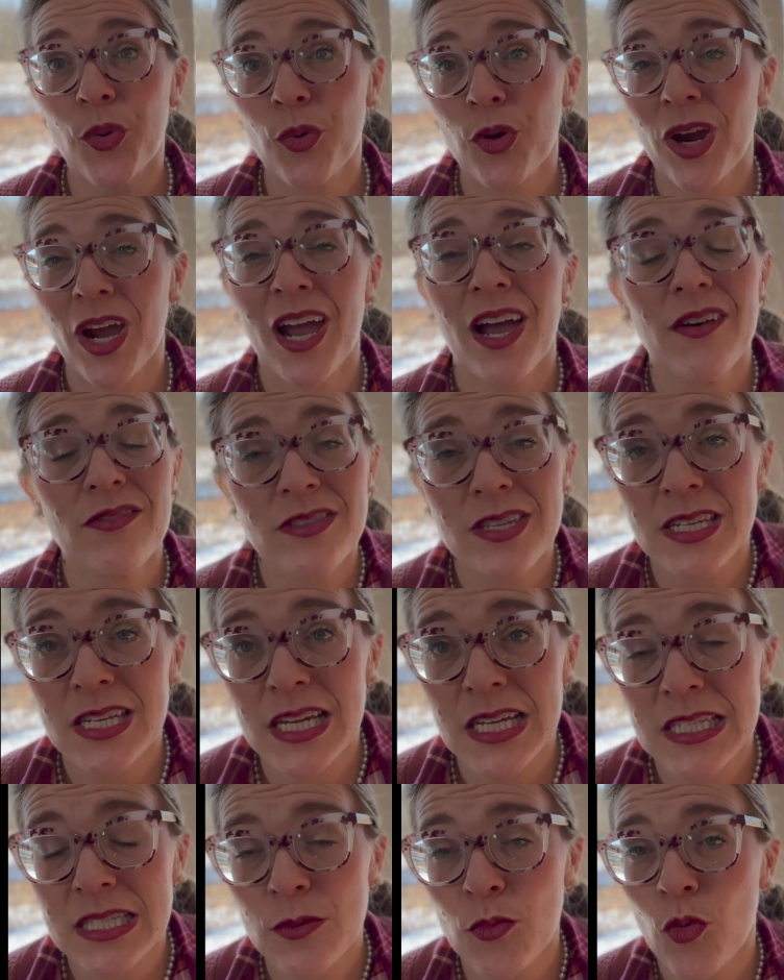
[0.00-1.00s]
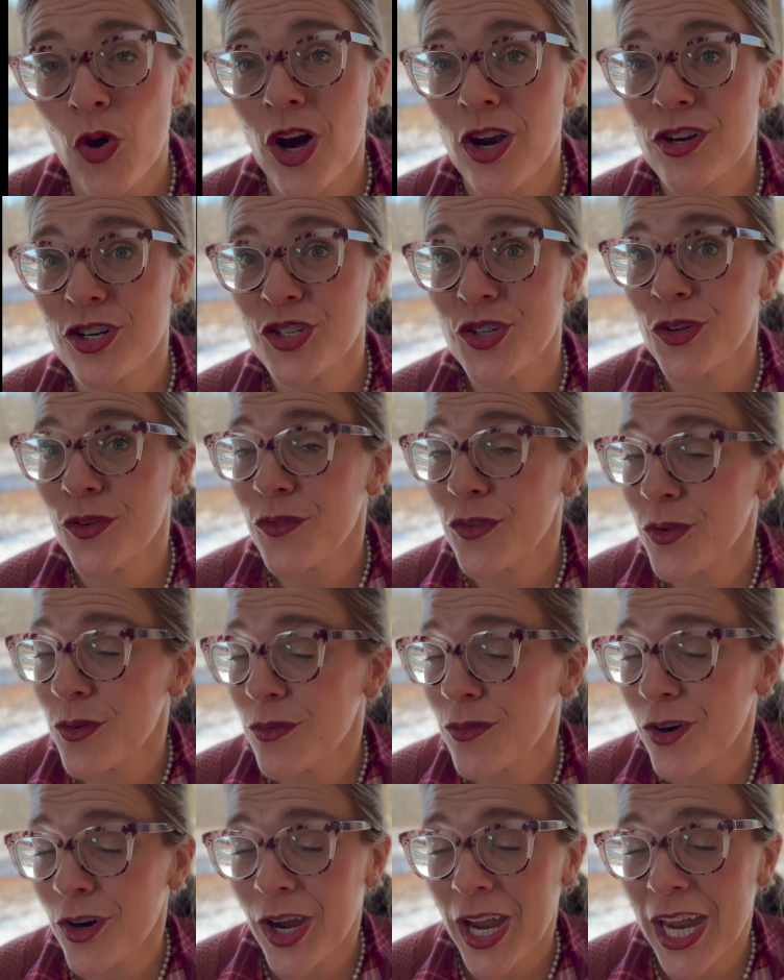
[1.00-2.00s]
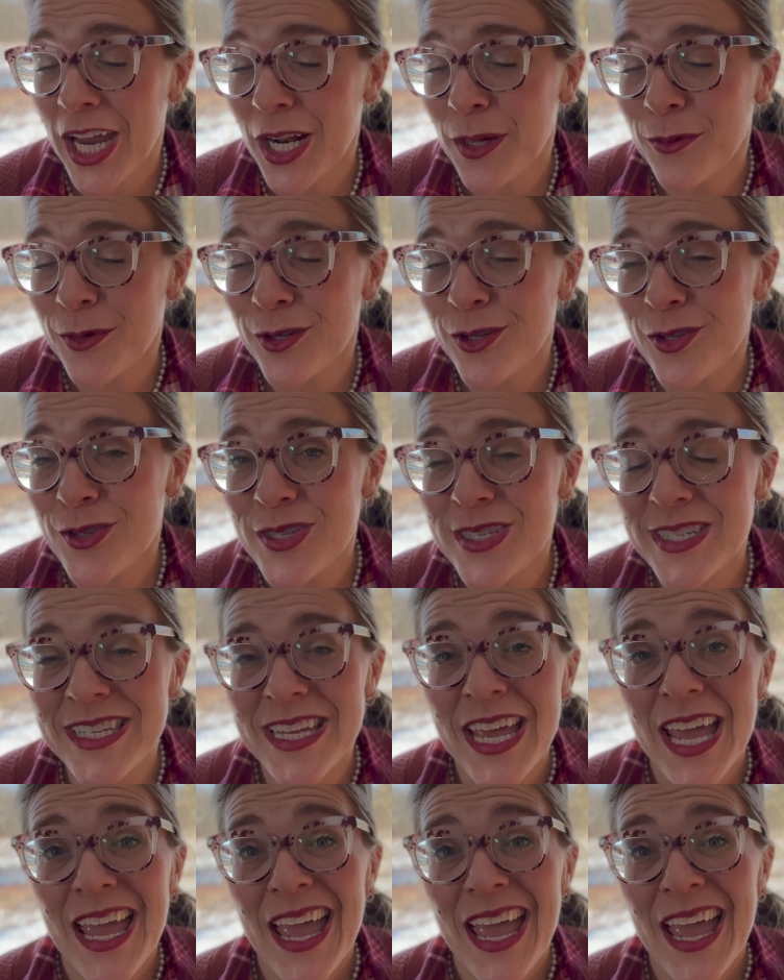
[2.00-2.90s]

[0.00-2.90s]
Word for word: We're having to take some water to a few of our animals.